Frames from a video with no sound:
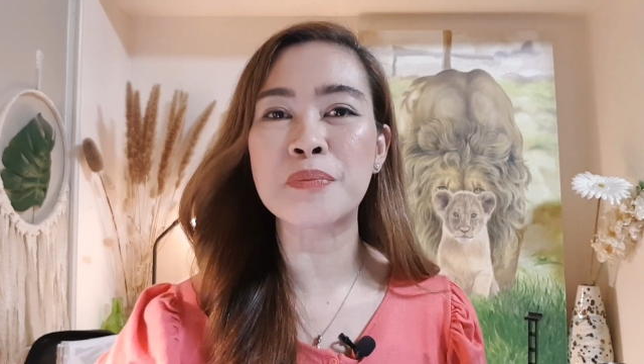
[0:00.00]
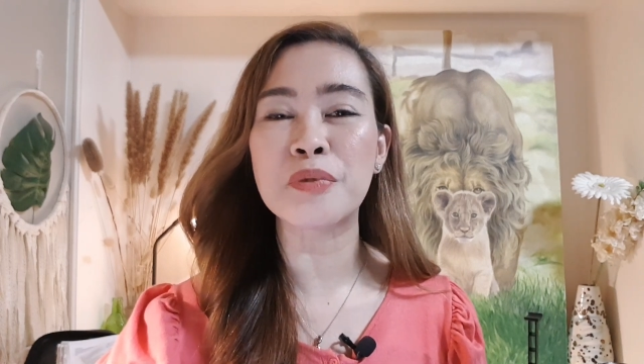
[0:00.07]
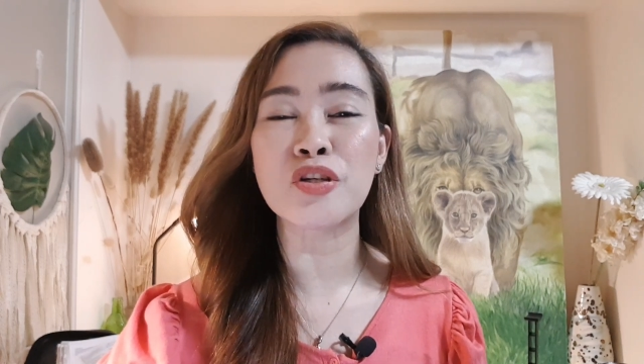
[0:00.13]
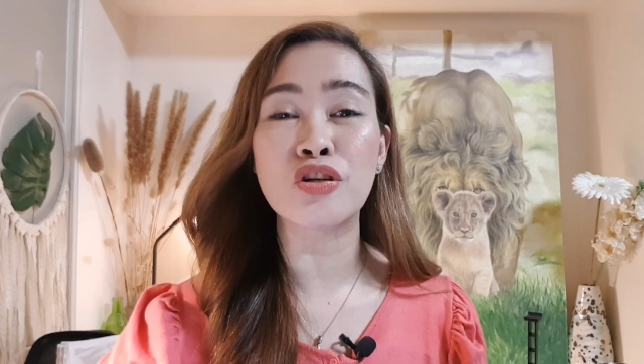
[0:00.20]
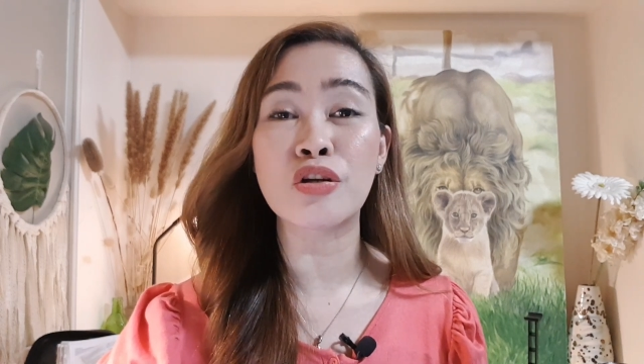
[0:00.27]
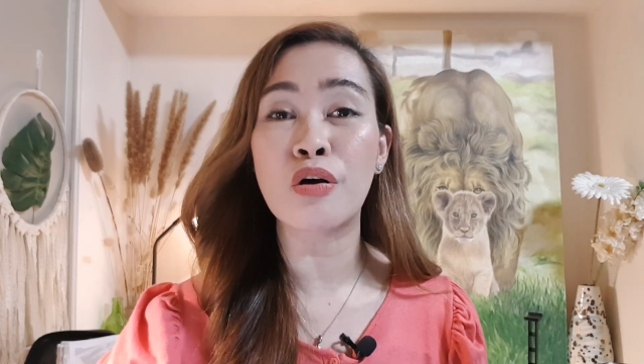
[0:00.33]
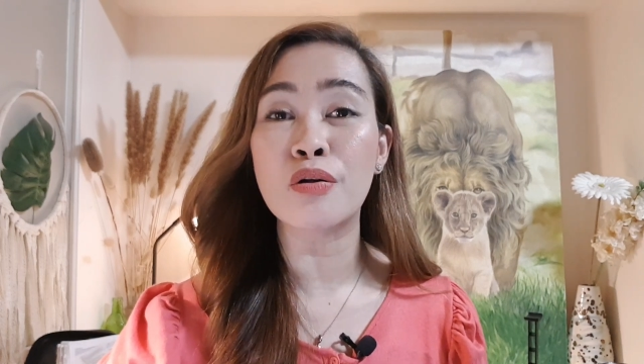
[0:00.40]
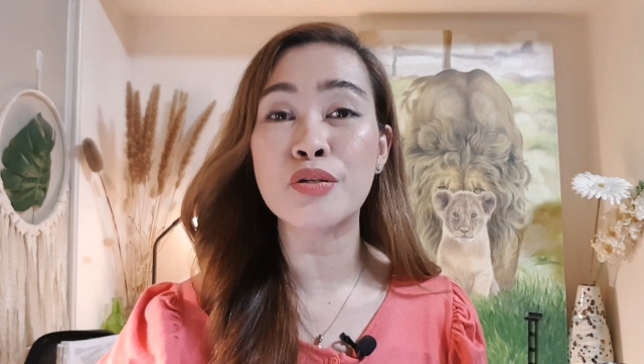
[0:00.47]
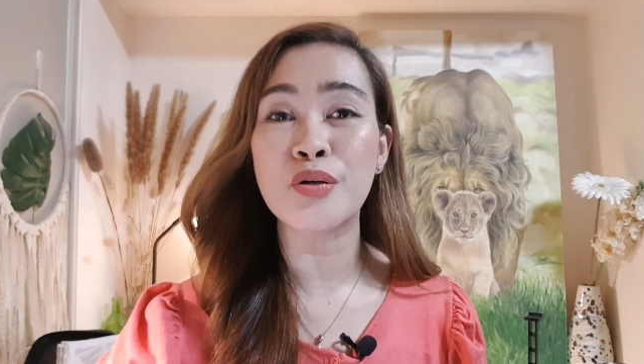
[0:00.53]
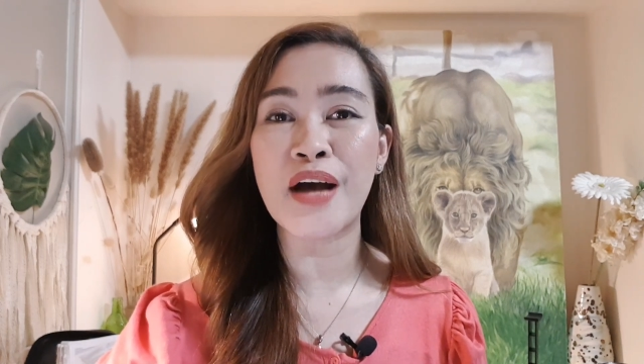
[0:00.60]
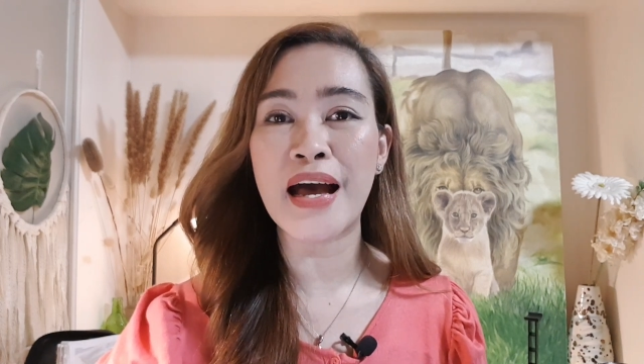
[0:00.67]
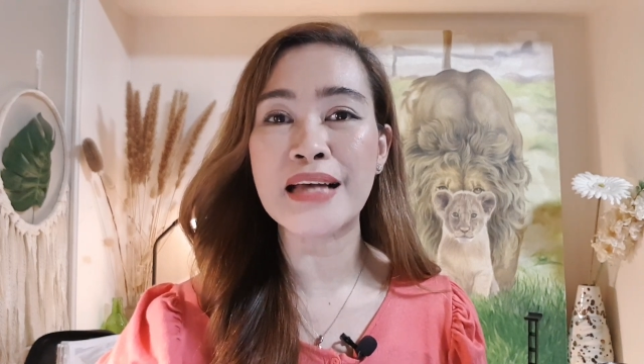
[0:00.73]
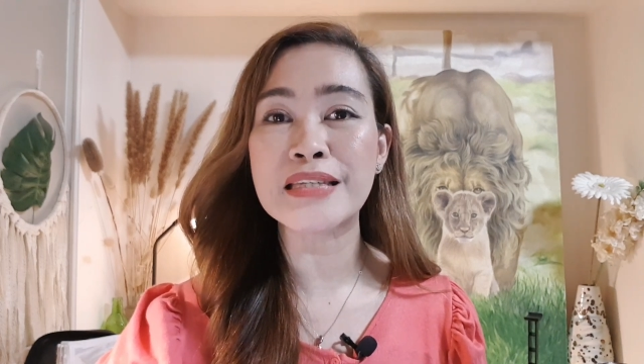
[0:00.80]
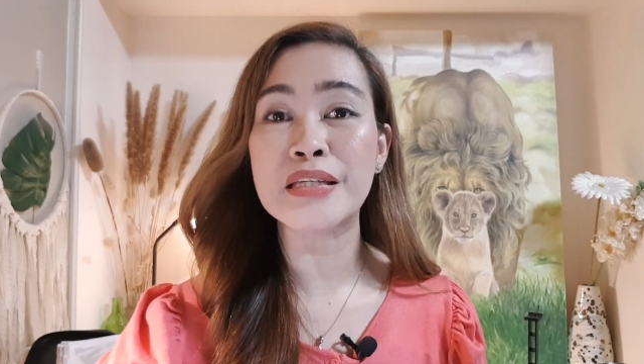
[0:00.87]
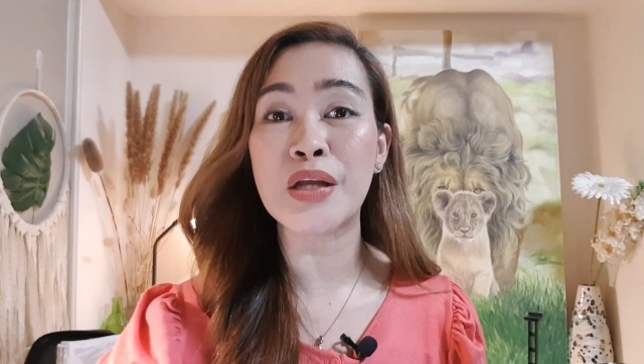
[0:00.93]
but you can also
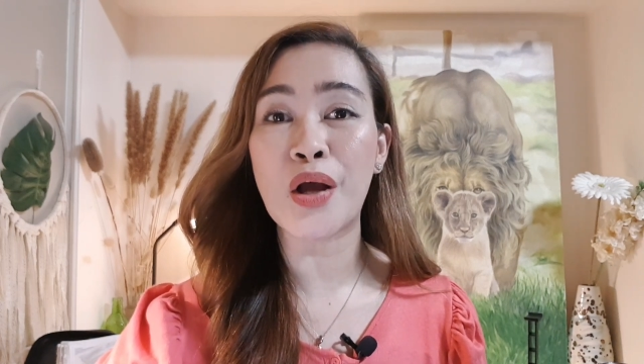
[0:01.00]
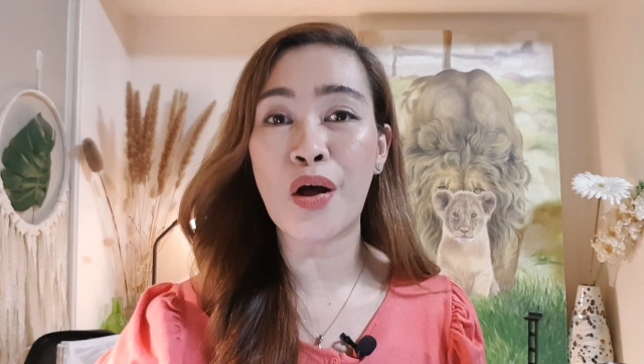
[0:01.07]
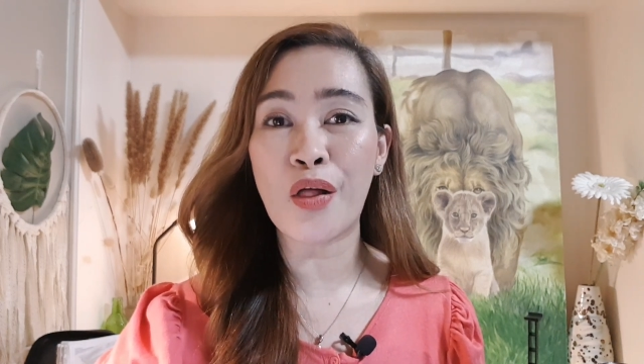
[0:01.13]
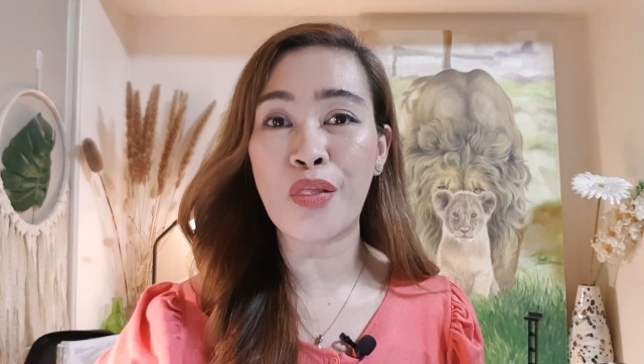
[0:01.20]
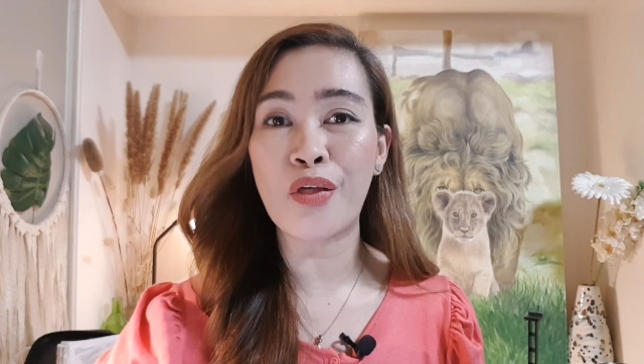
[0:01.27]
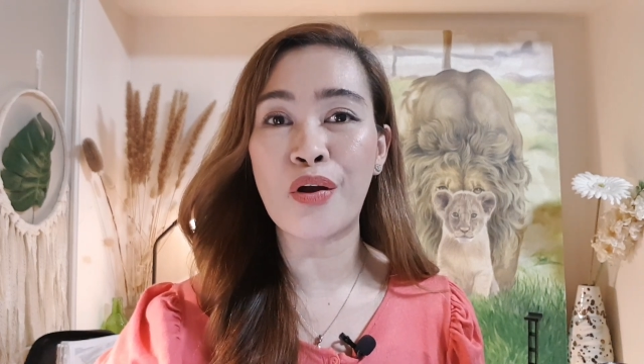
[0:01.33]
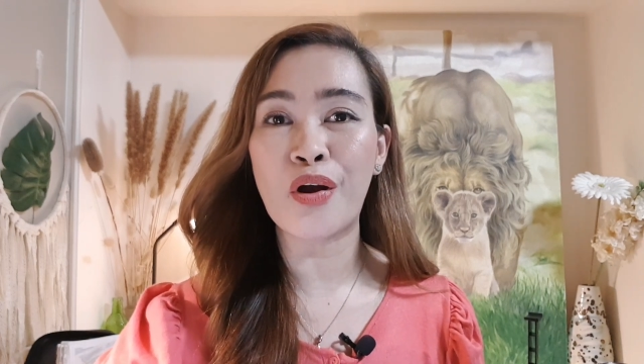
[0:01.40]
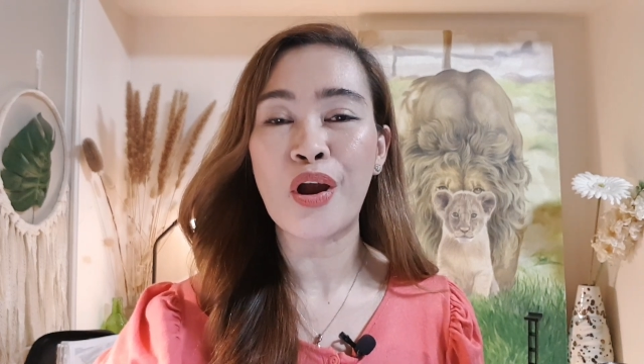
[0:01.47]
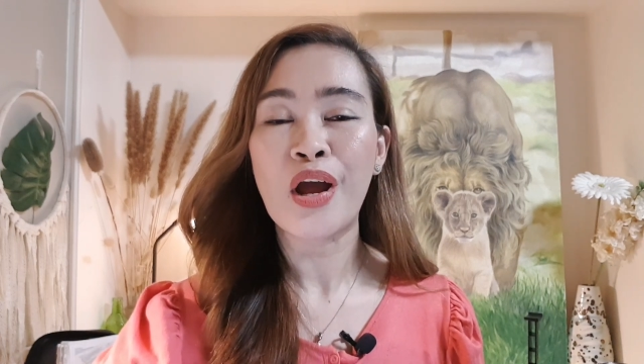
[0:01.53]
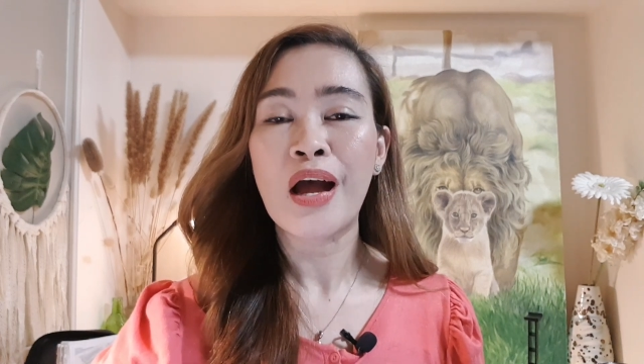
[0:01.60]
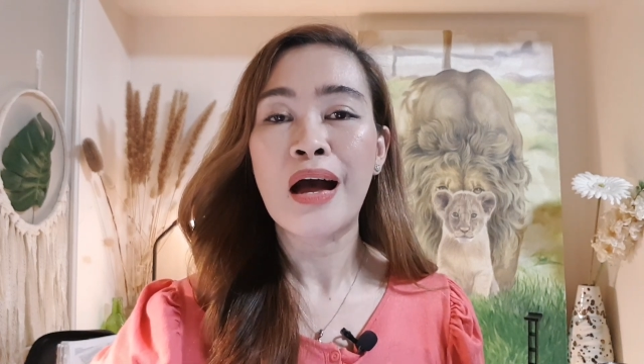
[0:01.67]
ask the other